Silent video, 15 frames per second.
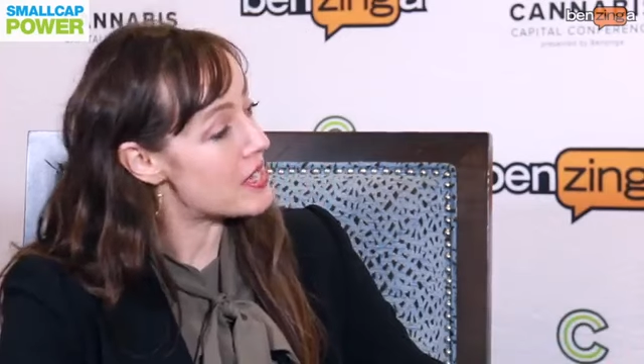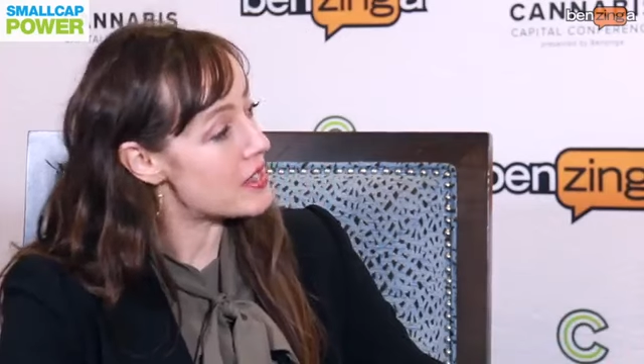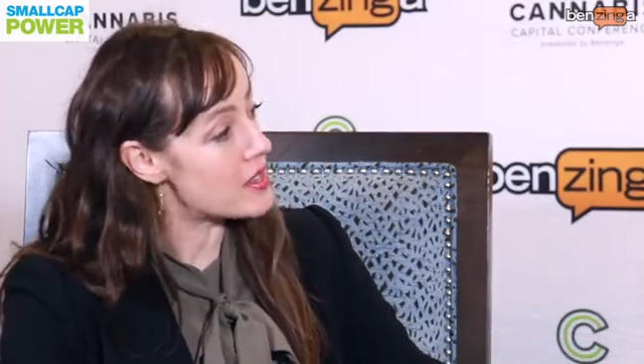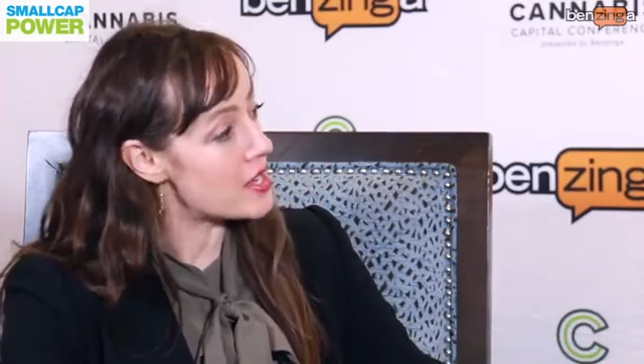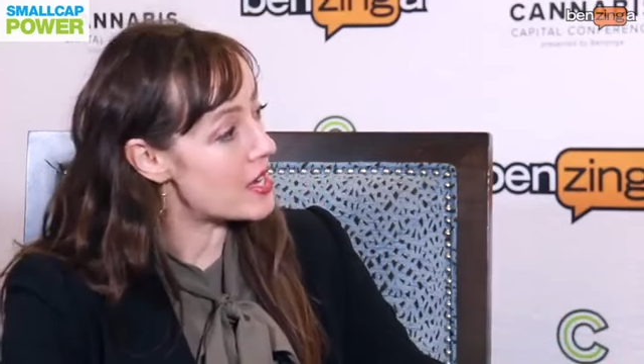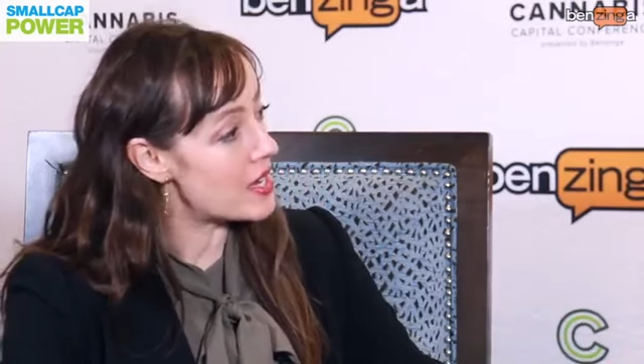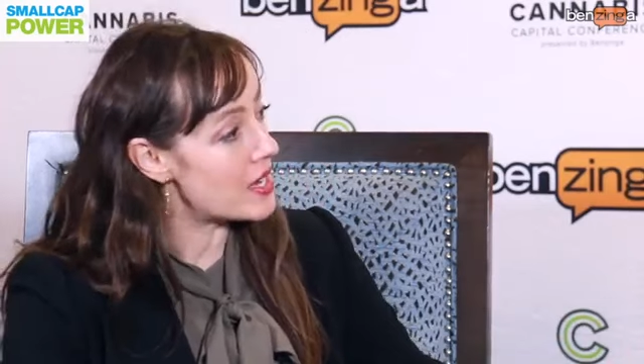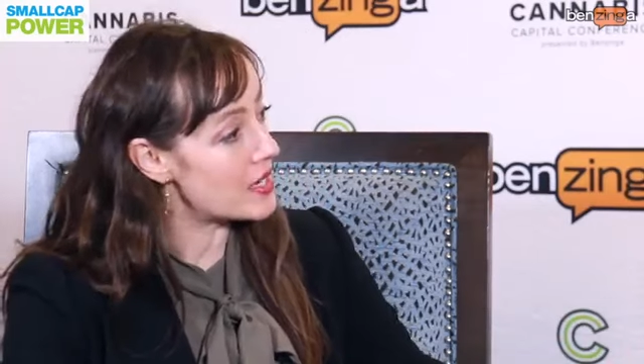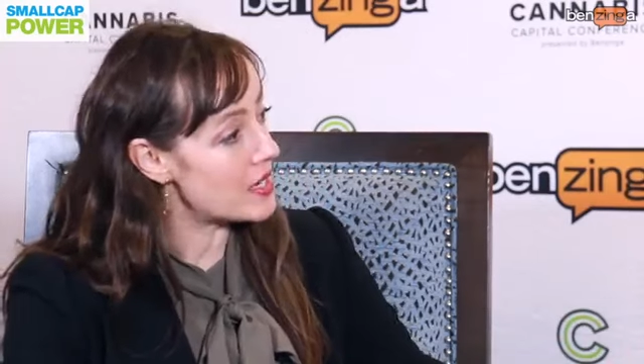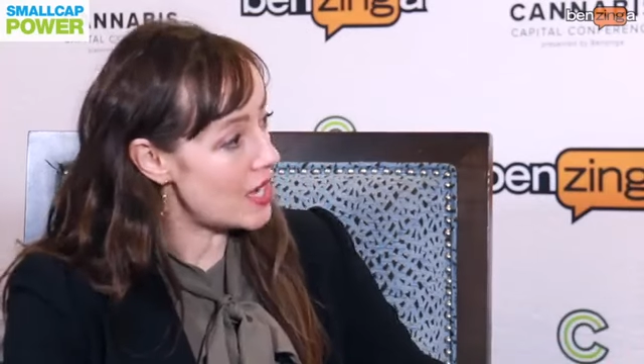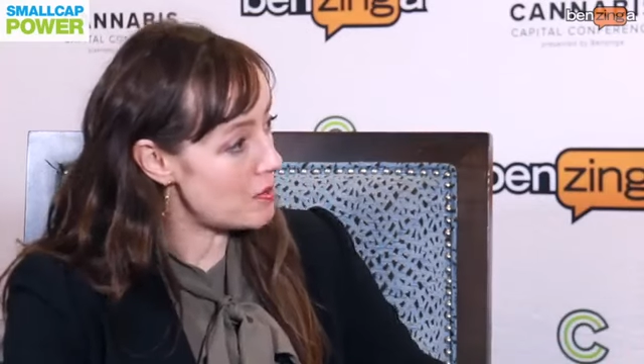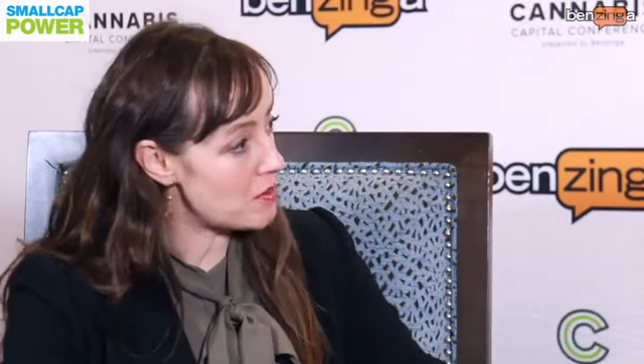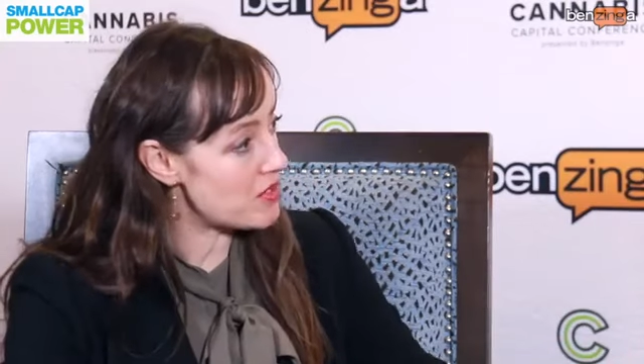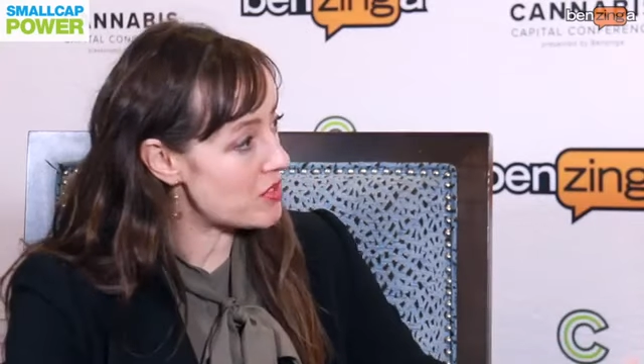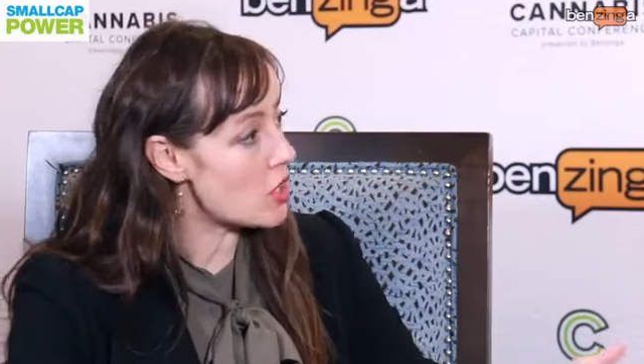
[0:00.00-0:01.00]
that the
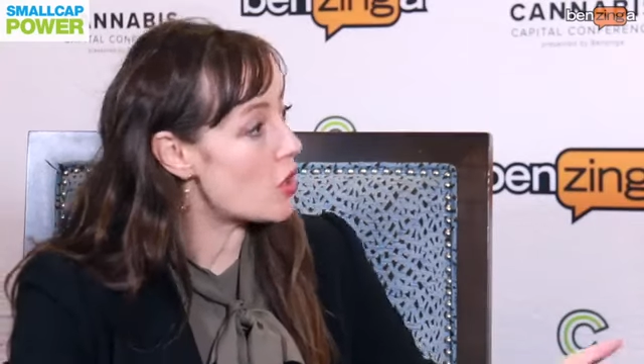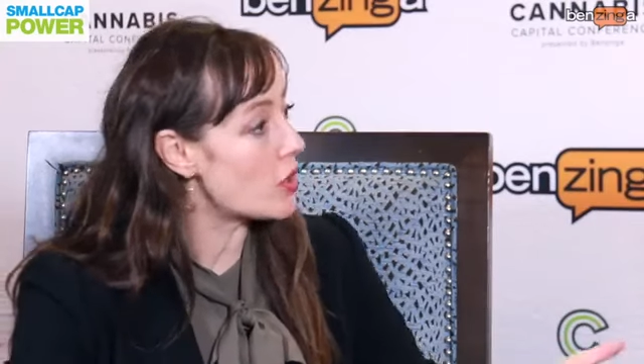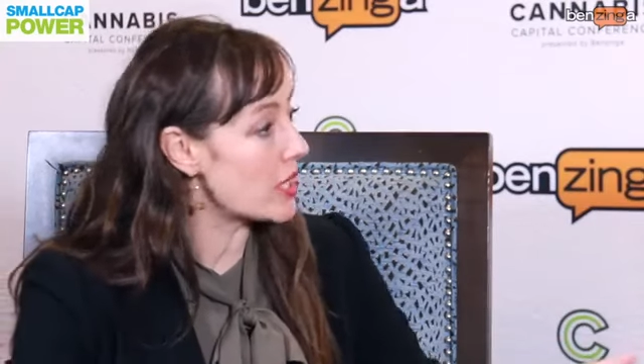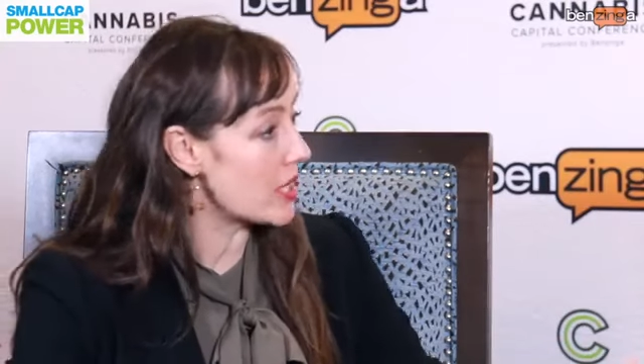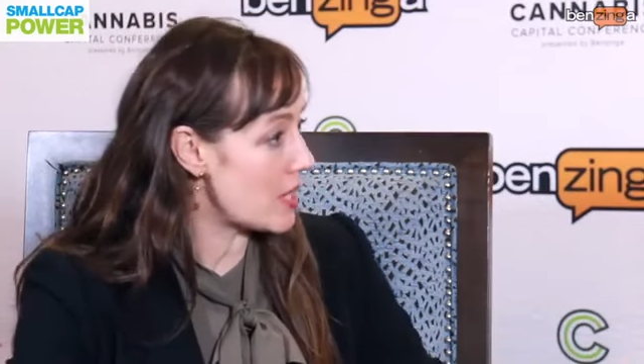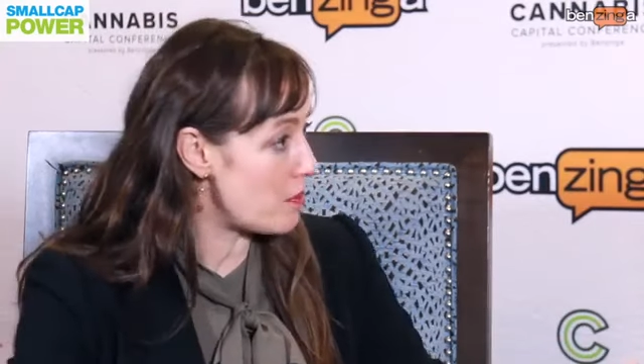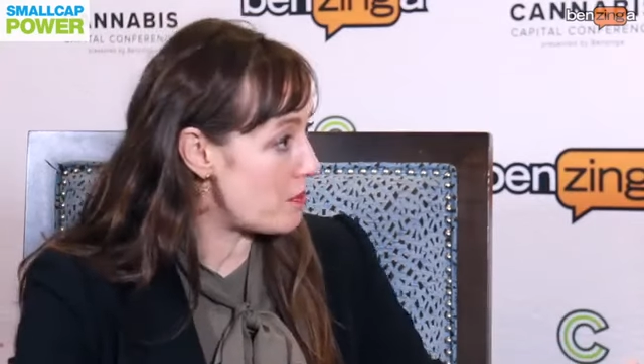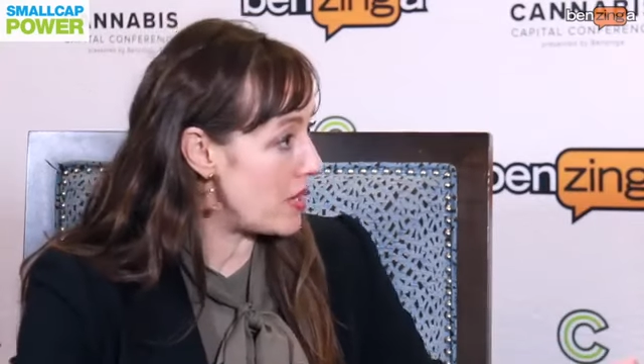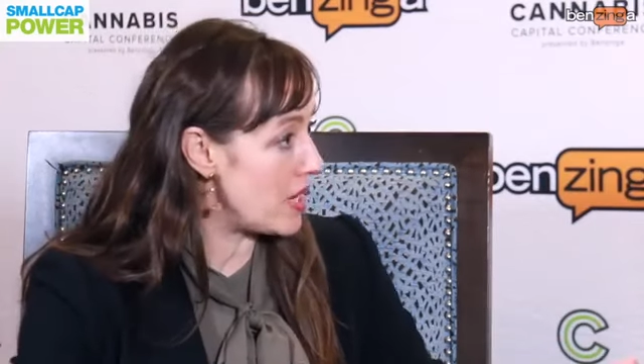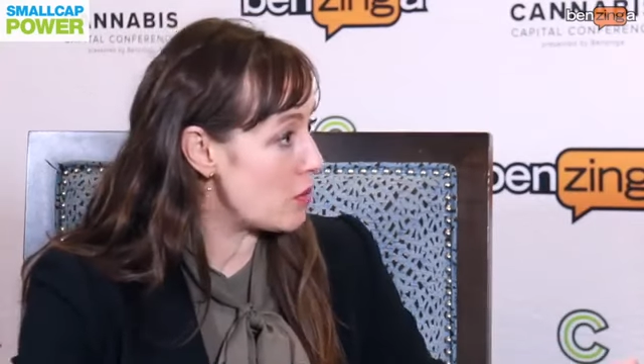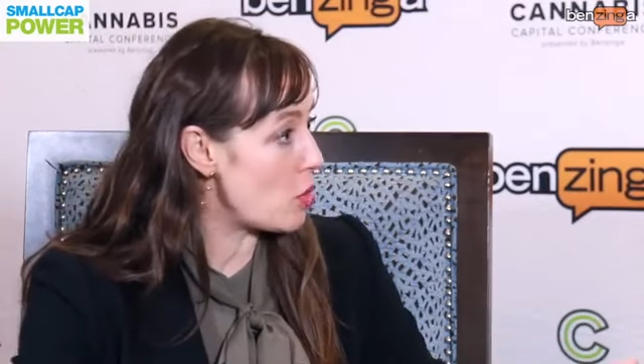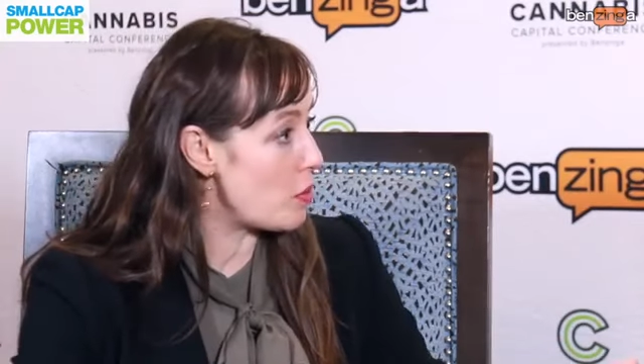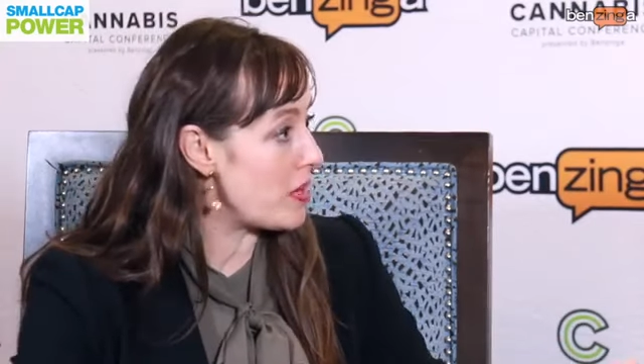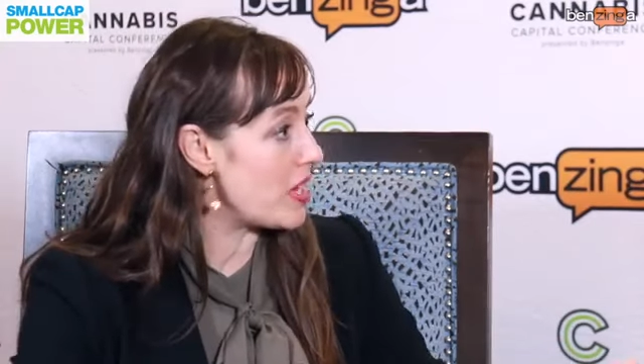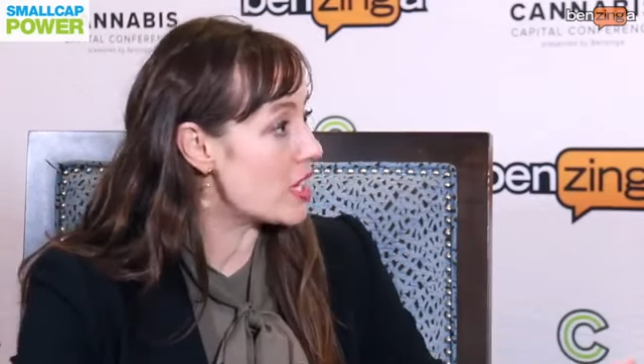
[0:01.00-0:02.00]
name of the holding company
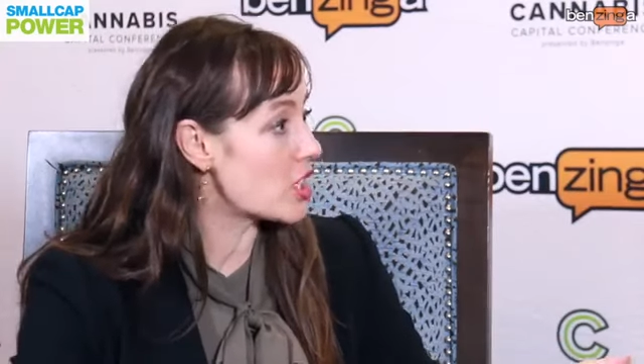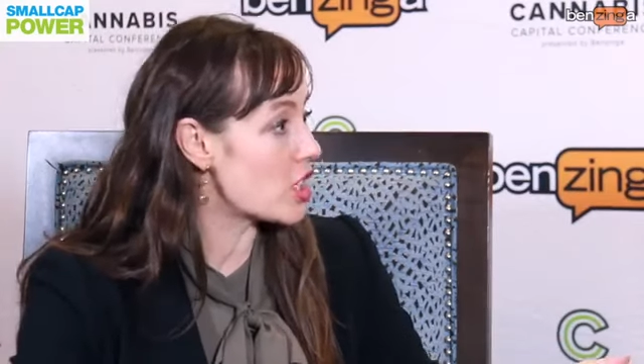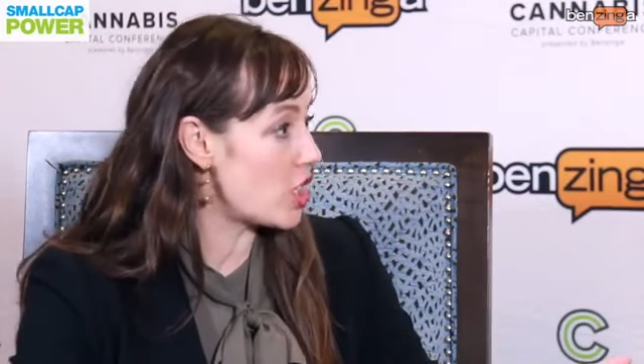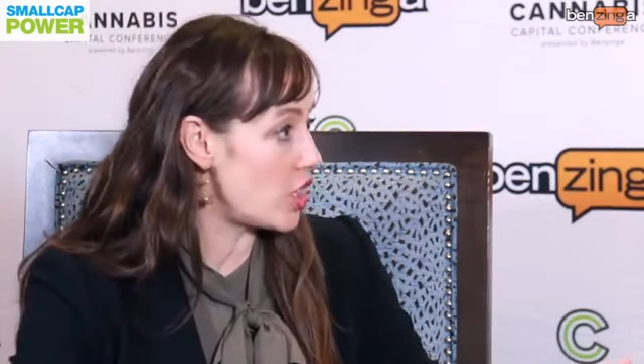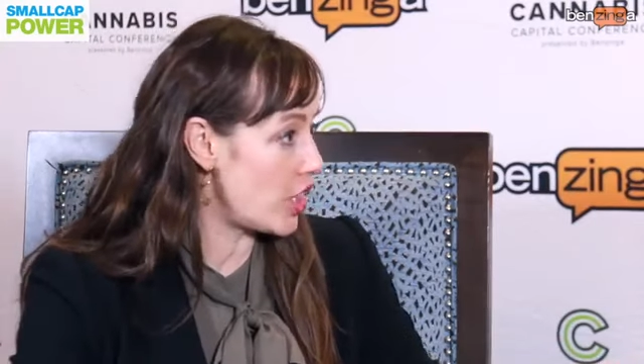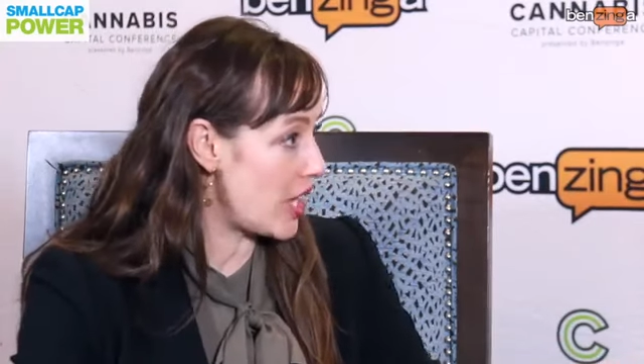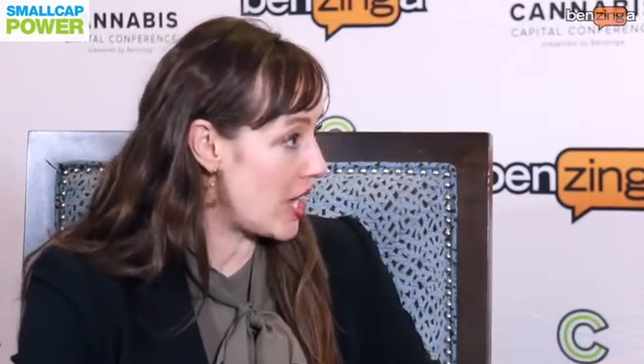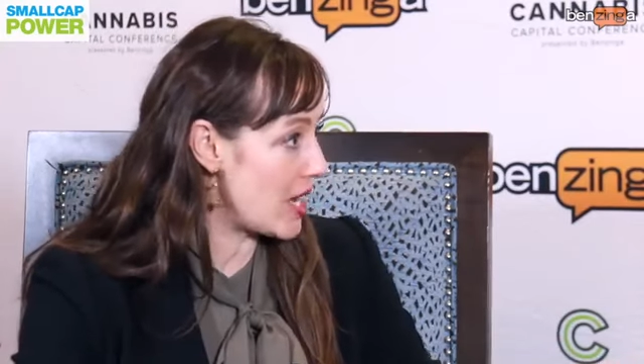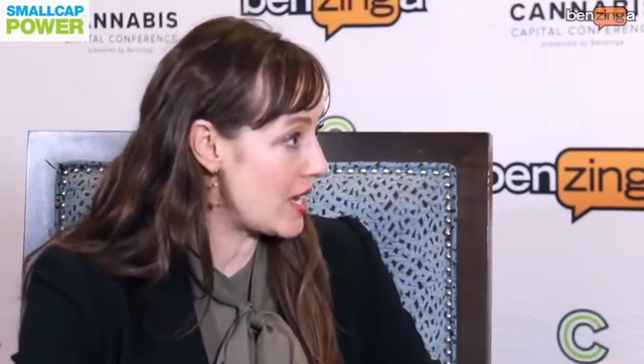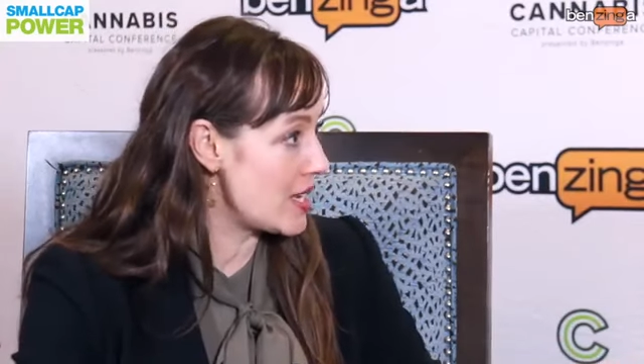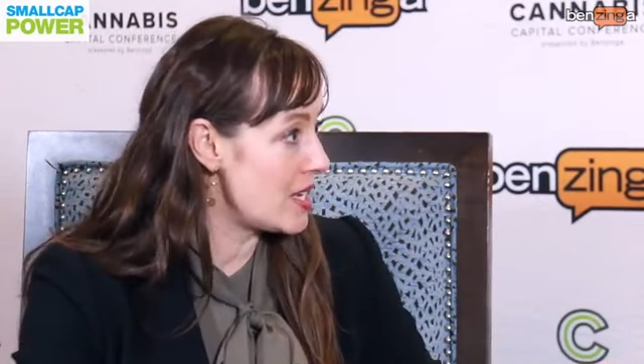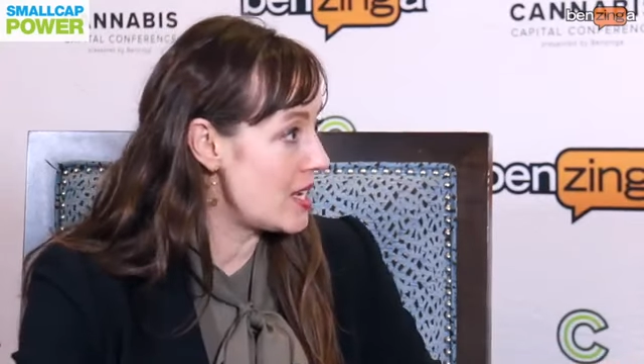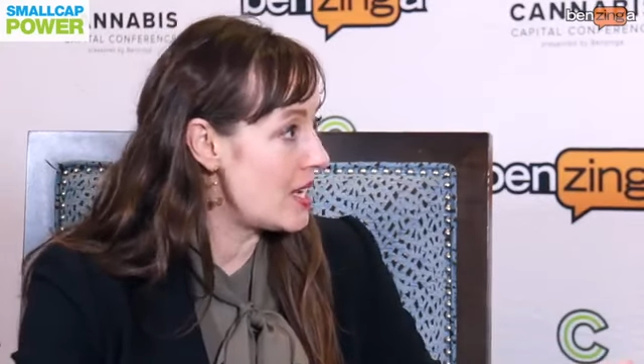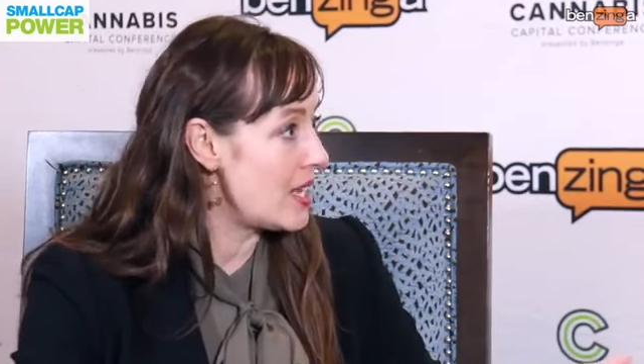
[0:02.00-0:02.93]
will be Akerna,